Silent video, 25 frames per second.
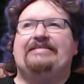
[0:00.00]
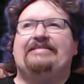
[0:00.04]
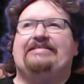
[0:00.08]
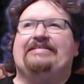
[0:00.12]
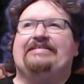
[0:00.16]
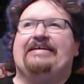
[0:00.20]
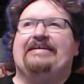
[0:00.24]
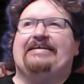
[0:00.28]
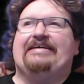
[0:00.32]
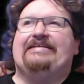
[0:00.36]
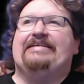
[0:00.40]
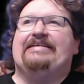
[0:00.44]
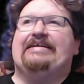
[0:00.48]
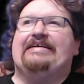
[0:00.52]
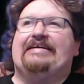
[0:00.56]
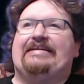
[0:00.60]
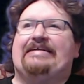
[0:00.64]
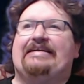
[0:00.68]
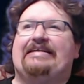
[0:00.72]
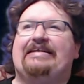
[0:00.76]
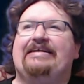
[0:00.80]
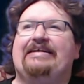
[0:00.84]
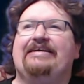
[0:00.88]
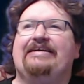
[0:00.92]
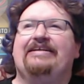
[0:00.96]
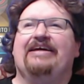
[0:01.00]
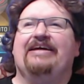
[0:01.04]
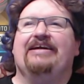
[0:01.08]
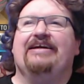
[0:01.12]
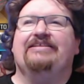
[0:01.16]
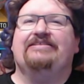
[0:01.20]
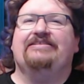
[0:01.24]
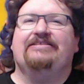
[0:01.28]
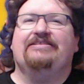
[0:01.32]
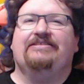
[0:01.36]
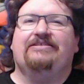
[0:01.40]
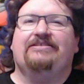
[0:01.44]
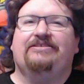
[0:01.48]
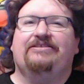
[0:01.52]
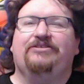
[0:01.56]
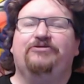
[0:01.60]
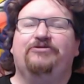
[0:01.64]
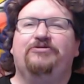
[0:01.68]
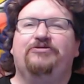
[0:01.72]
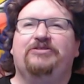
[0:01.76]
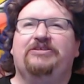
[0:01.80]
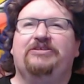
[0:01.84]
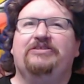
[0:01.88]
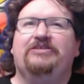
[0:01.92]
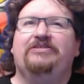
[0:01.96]
and technically that's
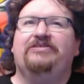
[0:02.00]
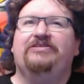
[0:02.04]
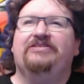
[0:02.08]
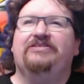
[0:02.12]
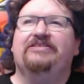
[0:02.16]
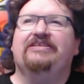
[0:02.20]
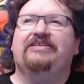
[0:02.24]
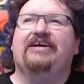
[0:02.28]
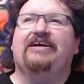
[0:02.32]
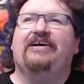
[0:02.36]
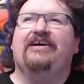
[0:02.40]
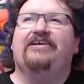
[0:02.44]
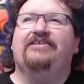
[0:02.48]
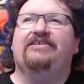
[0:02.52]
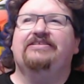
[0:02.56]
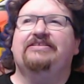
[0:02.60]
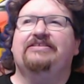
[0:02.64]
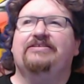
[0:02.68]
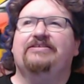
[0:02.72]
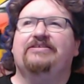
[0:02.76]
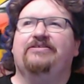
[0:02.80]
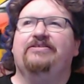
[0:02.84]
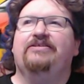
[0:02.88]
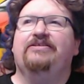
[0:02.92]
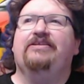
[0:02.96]
200 cars